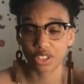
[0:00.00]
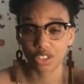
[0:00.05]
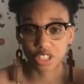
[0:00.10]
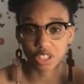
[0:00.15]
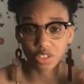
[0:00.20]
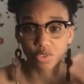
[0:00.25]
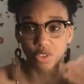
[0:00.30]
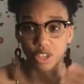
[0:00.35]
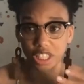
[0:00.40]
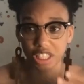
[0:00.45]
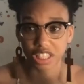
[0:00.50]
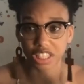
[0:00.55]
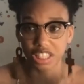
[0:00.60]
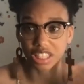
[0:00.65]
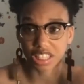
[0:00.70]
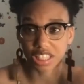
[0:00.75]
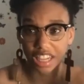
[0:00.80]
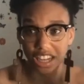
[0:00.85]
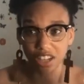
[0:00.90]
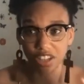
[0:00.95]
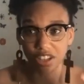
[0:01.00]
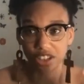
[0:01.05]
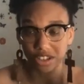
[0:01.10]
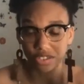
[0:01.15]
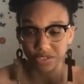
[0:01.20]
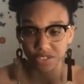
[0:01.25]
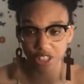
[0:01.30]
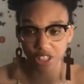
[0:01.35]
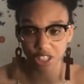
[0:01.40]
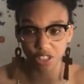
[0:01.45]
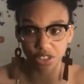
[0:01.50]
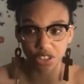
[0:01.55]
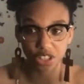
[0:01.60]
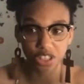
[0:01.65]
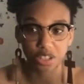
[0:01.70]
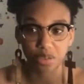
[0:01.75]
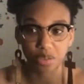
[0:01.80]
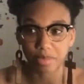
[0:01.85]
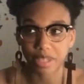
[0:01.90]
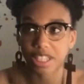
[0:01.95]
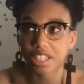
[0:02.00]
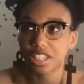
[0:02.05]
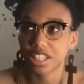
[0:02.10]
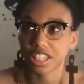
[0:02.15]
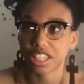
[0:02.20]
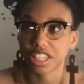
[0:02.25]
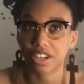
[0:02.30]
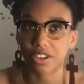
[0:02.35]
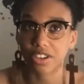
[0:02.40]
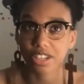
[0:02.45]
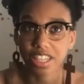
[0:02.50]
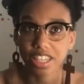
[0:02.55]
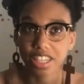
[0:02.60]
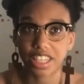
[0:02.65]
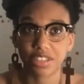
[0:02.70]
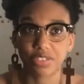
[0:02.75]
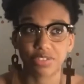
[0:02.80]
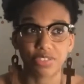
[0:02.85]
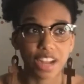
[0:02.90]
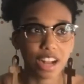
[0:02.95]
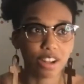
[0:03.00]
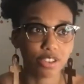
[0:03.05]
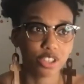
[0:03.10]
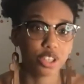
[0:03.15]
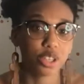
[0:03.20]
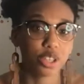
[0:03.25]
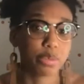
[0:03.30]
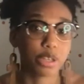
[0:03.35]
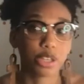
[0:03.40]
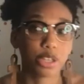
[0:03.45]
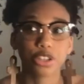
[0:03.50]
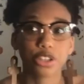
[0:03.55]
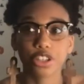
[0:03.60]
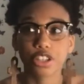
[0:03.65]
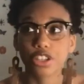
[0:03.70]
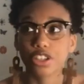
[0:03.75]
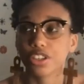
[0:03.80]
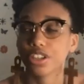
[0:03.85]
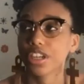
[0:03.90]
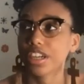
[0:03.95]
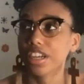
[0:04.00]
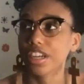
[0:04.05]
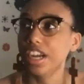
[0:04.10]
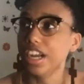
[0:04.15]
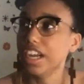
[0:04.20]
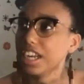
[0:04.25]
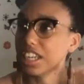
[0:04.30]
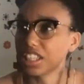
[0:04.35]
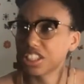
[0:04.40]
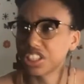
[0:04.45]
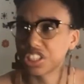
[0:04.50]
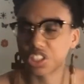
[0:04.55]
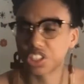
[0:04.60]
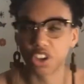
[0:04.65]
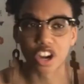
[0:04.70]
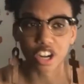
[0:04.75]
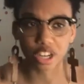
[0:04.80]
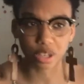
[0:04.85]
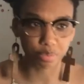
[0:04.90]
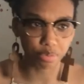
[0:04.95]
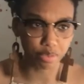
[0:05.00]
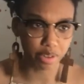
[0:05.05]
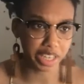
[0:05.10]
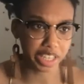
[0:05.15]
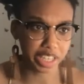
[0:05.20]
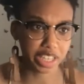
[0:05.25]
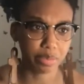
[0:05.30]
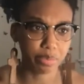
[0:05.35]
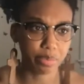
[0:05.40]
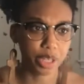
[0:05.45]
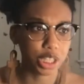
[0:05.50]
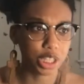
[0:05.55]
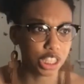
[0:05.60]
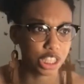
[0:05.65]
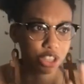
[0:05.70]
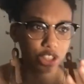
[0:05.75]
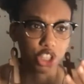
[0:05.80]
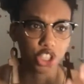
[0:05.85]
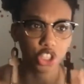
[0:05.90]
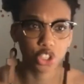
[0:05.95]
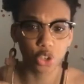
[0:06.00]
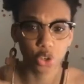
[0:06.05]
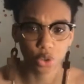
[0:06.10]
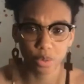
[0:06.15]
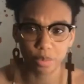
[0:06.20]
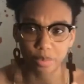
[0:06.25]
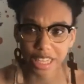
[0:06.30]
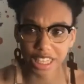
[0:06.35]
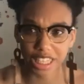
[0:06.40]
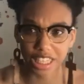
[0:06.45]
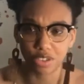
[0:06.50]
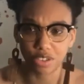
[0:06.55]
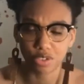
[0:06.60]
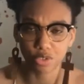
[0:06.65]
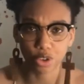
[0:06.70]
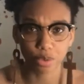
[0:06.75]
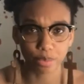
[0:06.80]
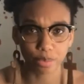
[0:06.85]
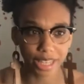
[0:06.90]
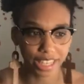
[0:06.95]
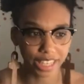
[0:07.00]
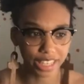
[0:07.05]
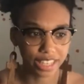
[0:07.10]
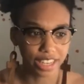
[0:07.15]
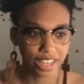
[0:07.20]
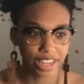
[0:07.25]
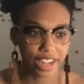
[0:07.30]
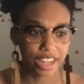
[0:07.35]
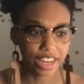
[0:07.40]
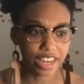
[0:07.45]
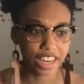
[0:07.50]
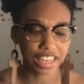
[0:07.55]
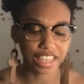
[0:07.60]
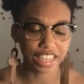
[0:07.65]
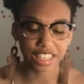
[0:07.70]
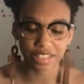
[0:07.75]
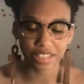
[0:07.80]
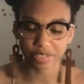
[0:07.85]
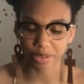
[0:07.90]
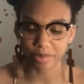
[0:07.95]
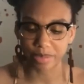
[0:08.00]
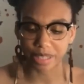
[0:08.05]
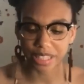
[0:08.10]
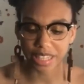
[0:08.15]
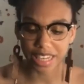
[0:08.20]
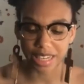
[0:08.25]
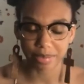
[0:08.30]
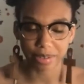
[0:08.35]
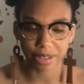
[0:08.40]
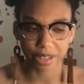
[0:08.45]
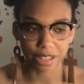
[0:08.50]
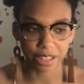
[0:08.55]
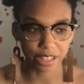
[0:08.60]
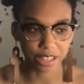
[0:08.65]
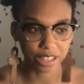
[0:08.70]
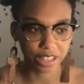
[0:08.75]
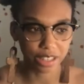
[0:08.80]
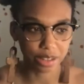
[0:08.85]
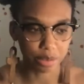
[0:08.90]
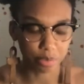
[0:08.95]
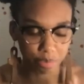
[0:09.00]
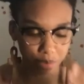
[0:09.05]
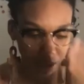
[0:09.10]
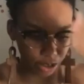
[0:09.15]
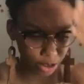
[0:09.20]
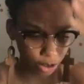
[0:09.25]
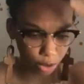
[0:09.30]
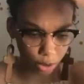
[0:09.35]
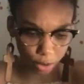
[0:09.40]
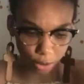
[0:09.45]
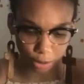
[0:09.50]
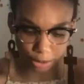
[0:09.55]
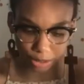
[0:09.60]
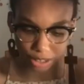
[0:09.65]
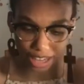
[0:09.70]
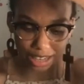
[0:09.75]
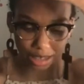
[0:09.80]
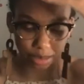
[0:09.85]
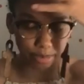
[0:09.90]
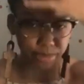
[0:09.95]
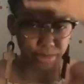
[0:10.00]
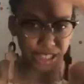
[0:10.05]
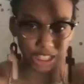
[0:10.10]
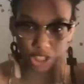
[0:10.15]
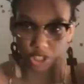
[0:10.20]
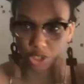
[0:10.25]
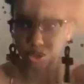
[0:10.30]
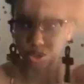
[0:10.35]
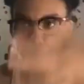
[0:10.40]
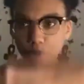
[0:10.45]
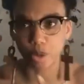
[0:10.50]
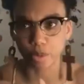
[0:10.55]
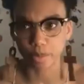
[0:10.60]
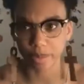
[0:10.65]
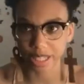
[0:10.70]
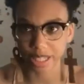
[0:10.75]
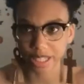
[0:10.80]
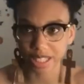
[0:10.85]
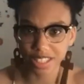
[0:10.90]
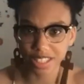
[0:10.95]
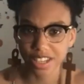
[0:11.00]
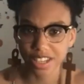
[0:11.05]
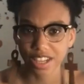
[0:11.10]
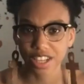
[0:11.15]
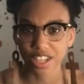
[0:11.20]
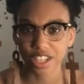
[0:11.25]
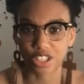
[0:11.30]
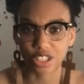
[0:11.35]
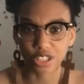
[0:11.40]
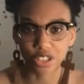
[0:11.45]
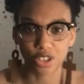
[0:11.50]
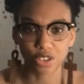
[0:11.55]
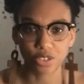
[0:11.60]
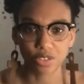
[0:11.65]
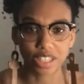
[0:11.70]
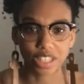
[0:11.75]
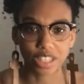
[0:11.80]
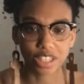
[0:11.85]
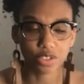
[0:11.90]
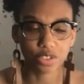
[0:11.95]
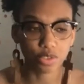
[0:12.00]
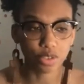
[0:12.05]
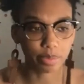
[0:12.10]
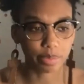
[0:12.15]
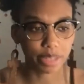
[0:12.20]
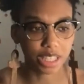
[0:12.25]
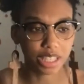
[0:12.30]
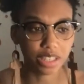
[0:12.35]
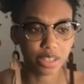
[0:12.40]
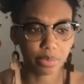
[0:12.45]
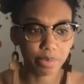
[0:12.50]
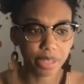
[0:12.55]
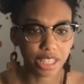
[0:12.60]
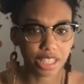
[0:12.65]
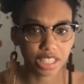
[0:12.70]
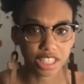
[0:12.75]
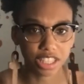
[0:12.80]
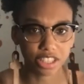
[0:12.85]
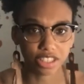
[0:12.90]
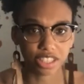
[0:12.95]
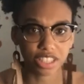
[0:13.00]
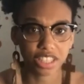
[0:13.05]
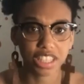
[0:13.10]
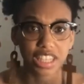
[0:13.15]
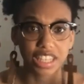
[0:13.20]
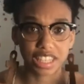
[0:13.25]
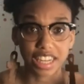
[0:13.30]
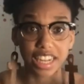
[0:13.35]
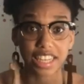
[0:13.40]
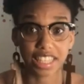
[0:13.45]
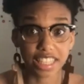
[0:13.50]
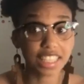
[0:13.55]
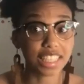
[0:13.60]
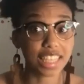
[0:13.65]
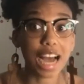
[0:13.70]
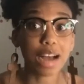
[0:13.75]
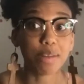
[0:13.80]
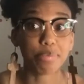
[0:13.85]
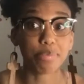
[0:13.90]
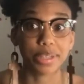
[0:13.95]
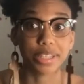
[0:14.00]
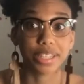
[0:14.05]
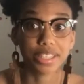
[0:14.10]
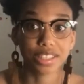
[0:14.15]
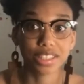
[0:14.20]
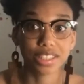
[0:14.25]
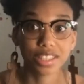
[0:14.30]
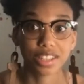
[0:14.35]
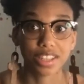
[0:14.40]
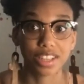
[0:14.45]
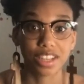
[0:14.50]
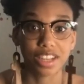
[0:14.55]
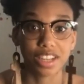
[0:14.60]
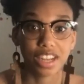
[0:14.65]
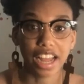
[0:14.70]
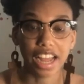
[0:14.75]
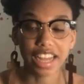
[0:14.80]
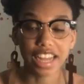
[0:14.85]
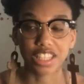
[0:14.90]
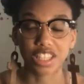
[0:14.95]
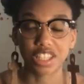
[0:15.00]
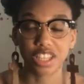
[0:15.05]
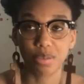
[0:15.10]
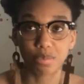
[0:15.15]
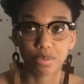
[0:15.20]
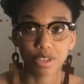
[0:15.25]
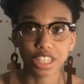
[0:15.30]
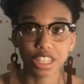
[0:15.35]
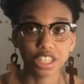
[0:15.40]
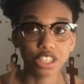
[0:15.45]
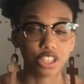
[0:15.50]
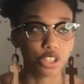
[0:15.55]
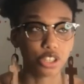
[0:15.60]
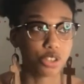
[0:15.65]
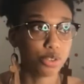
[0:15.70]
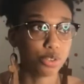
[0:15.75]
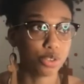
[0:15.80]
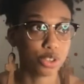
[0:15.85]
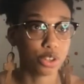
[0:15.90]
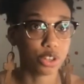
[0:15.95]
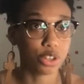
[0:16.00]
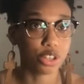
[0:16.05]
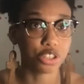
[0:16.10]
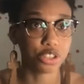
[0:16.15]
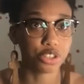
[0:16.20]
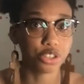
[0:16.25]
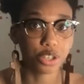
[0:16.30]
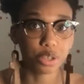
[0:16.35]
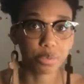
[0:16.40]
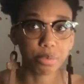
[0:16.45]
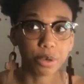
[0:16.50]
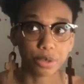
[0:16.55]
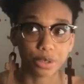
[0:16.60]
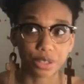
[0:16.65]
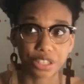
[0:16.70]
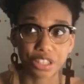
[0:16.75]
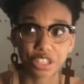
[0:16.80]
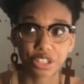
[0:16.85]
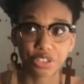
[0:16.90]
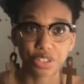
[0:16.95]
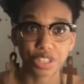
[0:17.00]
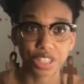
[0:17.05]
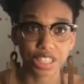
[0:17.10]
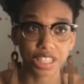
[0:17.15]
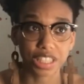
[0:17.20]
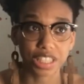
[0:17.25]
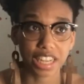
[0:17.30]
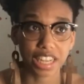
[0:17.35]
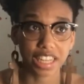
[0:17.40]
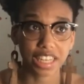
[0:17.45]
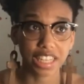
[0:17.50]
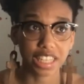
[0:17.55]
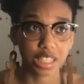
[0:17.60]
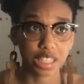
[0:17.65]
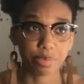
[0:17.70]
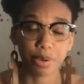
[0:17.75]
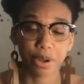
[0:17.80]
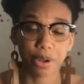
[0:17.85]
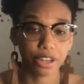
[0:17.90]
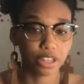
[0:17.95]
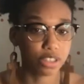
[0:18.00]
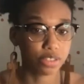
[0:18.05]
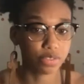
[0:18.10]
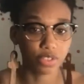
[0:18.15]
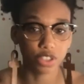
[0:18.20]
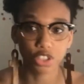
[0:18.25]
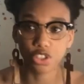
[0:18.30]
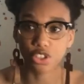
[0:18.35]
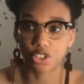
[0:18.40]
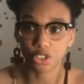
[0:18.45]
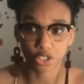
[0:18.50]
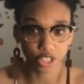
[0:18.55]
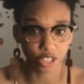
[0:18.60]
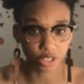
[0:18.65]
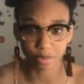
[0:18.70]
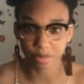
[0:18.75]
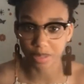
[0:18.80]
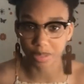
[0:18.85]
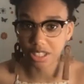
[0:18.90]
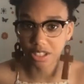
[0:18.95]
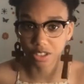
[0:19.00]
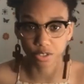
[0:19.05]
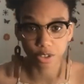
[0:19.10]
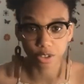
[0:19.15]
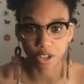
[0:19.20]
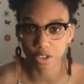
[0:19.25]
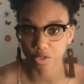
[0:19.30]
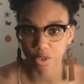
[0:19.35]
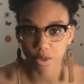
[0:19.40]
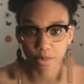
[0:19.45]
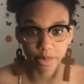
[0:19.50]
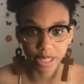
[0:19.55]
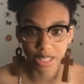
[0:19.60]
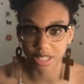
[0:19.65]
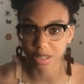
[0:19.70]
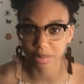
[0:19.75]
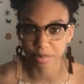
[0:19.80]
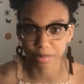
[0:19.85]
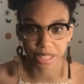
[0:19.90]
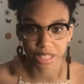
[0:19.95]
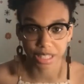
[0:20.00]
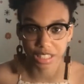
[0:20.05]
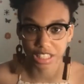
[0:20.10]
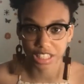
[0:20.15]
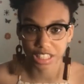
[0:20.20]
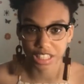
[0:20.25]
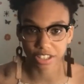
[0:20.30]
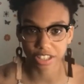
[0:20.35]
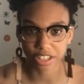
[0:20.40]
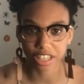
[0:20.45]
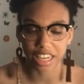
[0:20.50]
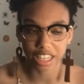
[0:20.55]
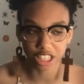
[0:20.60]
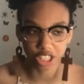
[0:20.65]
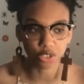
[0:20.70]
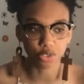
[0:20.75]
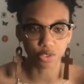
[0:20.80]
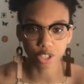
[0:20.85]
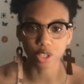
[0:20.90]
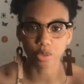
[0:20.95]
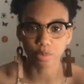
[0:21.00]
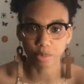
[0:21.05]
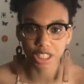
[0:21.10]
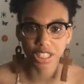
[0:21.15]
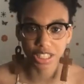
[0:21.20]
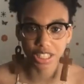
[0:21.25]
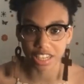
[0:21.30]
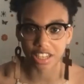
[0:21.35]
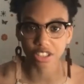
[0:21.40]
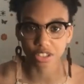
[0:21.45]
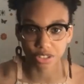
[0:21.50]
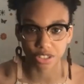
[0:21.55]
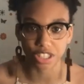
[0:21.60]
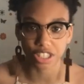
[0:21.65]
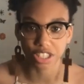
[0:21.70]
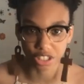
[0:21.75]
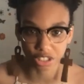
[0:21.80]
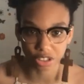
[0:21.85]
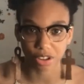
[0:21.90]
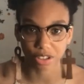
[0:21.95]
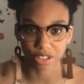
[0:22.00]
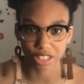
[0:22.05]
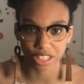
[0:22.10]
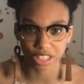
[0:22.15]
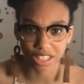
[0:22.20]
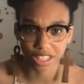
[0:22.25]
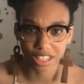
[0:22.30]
wanted to tell her officials in the military and they found her murdered. And it's just heartbreaking, but there are so many women, like it even became a whole like Me Too moment, you know, with the woman in the military saying, yeah, this happens. And someone in the news on the New York Post literally said, it's part of the journey of being a woman in the military. Like you will be sexually assaulted.